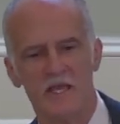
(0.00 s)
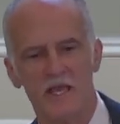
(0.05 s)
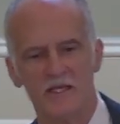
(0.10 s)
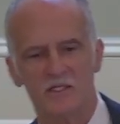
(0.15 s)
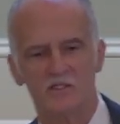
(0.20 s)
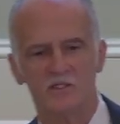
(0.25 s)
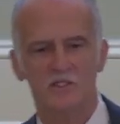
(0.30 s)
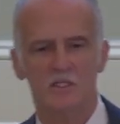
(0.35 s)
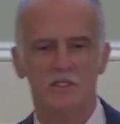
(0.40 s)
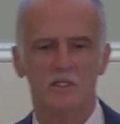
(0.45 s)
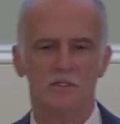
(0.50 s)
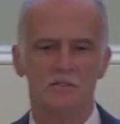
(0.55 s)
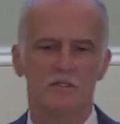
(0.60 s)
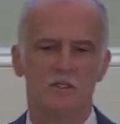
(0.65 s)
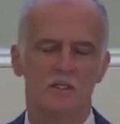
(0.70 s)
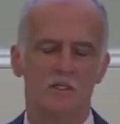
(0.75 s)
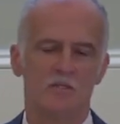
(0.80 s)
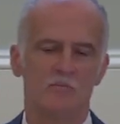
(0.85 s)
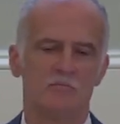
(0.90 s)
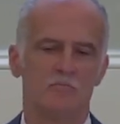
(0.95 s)
Next,
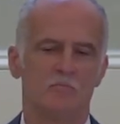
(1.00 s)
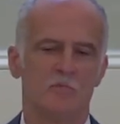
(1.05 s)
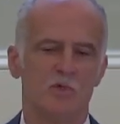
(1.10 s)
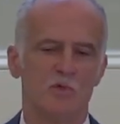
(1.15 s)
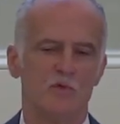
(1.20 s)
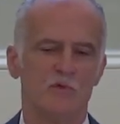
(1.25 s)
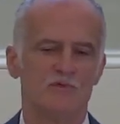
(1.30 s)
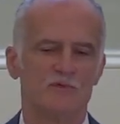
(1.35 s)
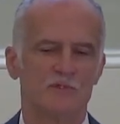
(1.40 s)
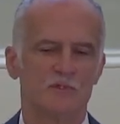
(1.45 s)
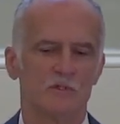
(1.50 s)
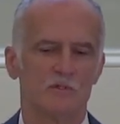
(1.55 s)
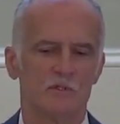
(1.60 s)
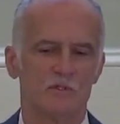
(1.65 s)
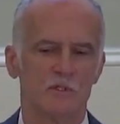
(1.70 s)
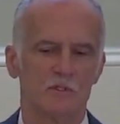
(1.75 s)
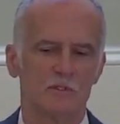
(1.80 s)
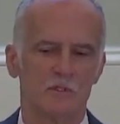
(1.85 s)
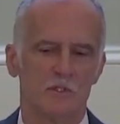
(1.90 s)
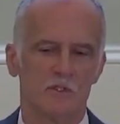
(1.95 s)
he, he moves
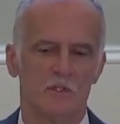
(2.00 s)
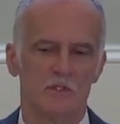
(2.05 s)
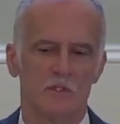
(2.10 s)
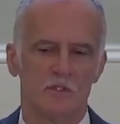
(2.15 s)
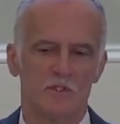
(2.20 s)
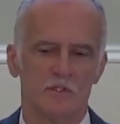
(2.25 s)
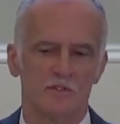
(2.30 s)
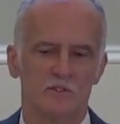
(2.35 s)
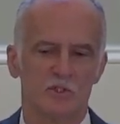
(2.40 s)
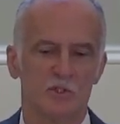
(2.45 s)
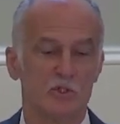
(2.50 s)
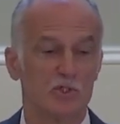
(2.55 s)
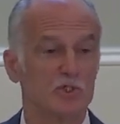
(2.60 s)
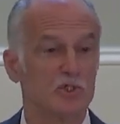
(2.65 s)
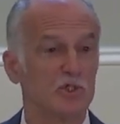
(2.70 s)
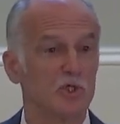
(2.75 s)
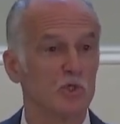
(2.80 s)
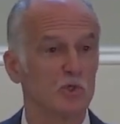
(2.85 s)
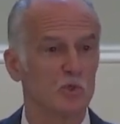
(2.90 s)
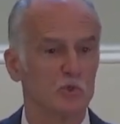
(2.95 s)
to the,
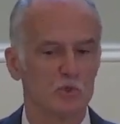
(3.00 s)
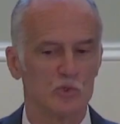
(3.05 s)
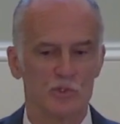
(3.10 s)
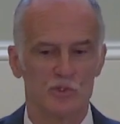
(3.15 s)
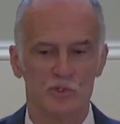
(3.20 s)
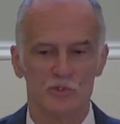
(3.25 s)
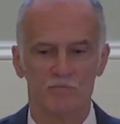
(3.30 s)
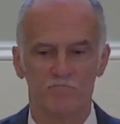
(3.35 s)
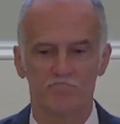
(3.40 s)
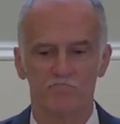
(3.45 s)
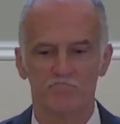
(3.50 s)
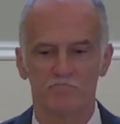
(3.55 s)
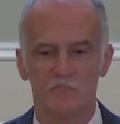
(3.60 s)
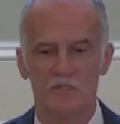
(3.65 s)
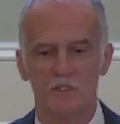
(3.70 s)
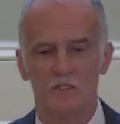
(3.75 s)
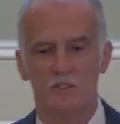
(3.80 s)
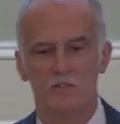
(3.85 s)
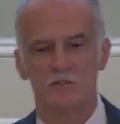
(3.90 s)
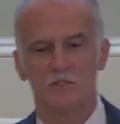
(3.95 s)
to the shoes.
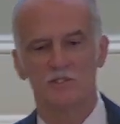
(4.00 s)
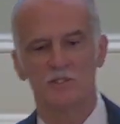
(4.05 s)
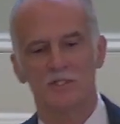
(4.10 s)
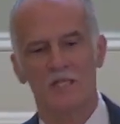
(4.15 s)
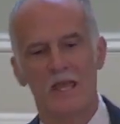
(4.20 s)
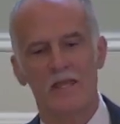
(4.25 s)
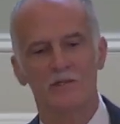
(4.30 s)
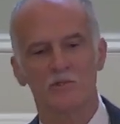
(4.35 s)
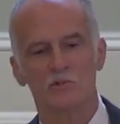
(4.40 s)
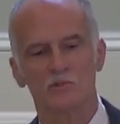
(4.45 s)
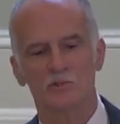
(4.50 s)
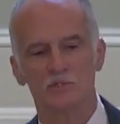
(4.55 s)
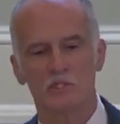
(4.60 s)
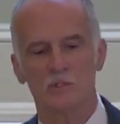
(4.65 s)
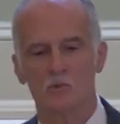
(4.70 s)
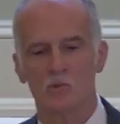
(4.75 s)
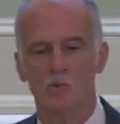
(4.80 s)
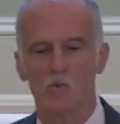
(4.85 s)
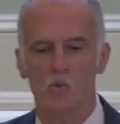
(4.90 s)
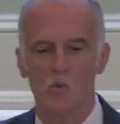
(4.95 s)
The
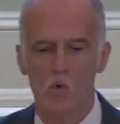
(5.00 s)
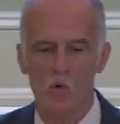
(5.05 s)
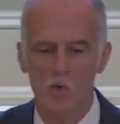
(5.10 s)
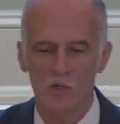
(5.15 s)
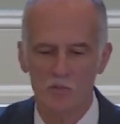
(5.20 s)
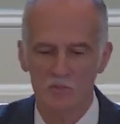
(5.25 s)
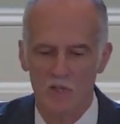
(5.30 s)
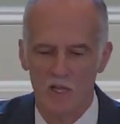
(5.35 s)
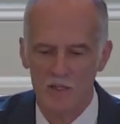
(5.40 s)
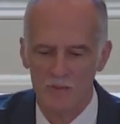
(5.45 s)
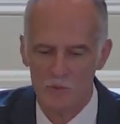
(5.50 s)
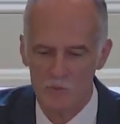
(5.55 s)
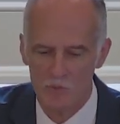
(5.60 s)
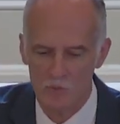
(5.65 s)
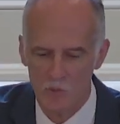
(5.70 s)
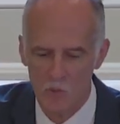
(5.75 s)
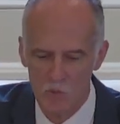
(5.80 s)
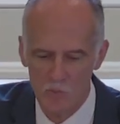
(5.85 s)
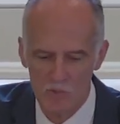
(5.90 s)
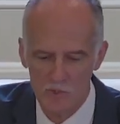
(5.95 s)
sandals that were worn by
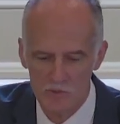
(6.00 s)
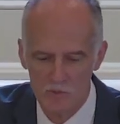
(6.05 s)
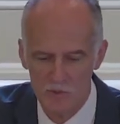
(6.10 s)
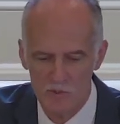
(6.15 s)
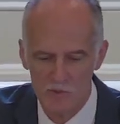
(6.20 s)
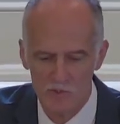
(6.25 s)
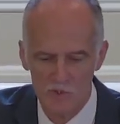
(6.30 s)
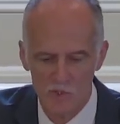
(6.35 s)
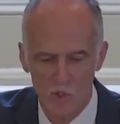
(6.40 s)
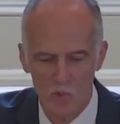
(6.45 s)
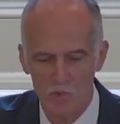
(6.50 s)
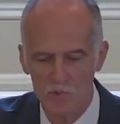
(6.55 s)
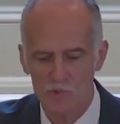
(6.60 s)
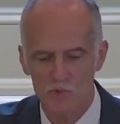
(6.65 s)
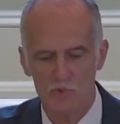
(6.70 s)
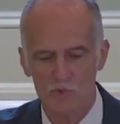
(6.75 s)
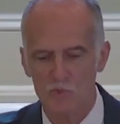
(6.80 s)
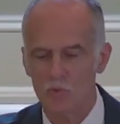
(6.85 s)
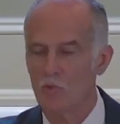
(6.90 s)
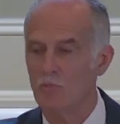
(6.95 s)
the Roman
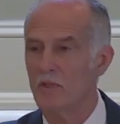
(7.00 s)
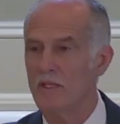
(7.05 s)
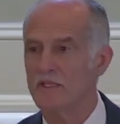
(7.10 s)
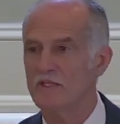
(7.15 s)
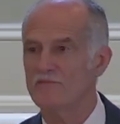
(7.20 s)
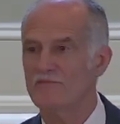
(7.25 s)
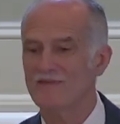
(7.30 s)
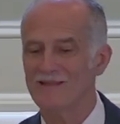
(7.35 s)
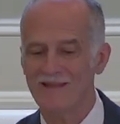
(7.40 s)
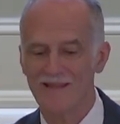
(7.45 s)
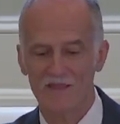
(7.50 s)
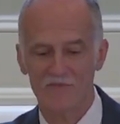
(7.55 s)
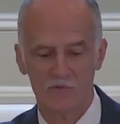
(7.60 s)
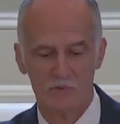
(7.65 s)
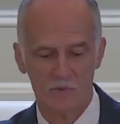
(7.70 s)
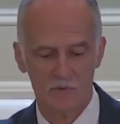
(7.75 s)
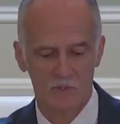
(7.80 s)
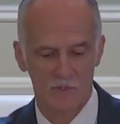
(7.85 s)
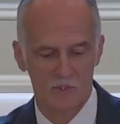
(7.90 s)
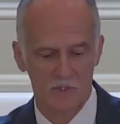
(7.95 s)
soldiers were made of
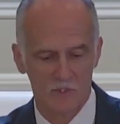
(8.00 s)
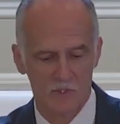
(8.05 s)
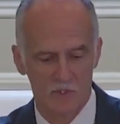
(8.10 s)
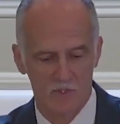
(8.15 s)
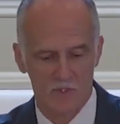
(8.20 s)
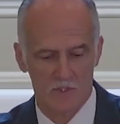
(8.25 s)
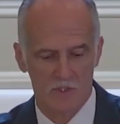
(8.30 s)
leather.